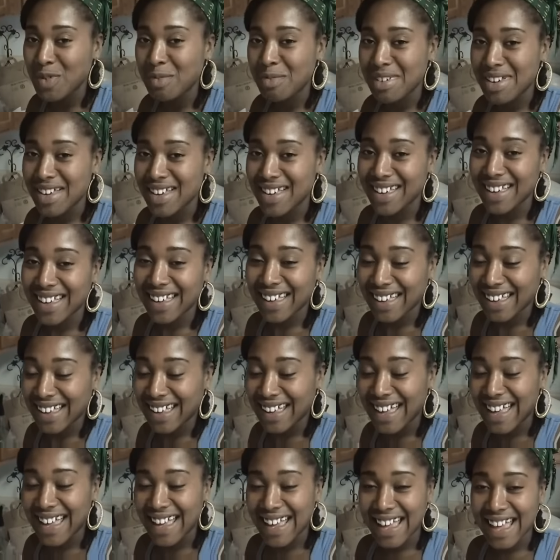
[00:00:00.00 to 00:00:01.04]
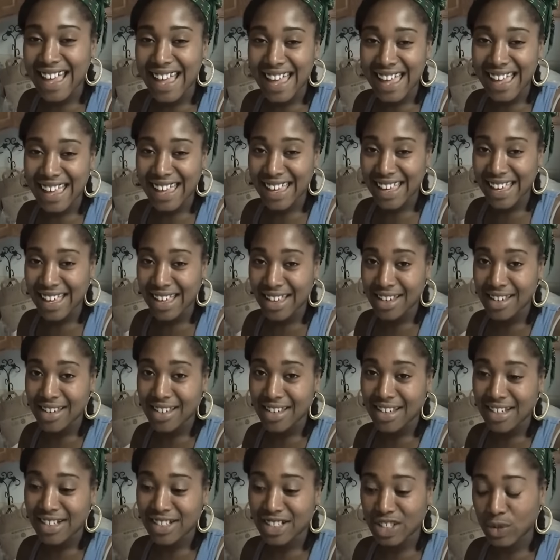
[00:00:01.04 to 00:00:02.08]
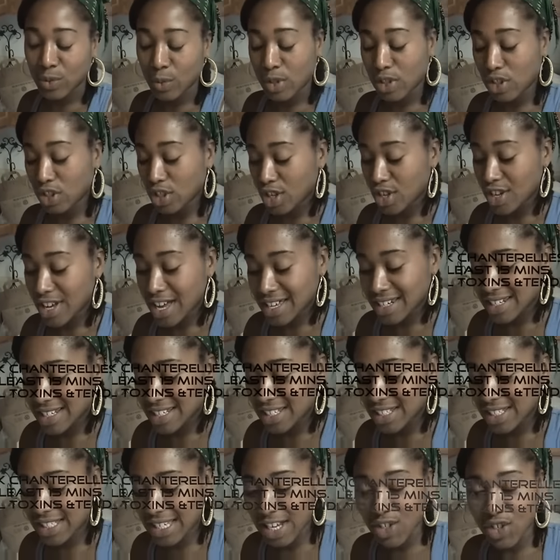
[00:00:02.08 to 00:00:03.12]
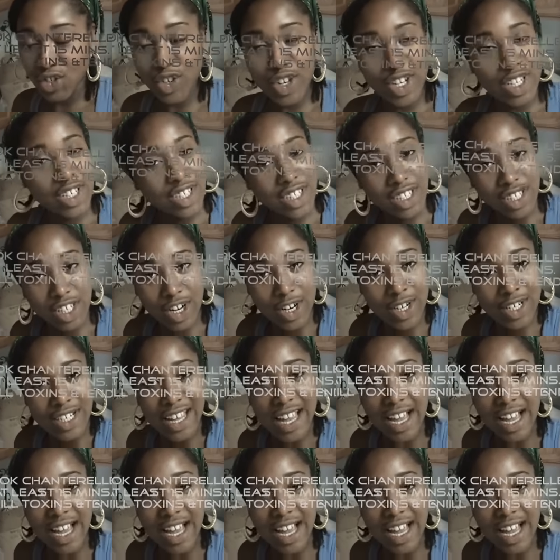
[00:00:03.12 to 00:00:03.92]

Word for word: We back, and I just want to show you how these chanterelles turned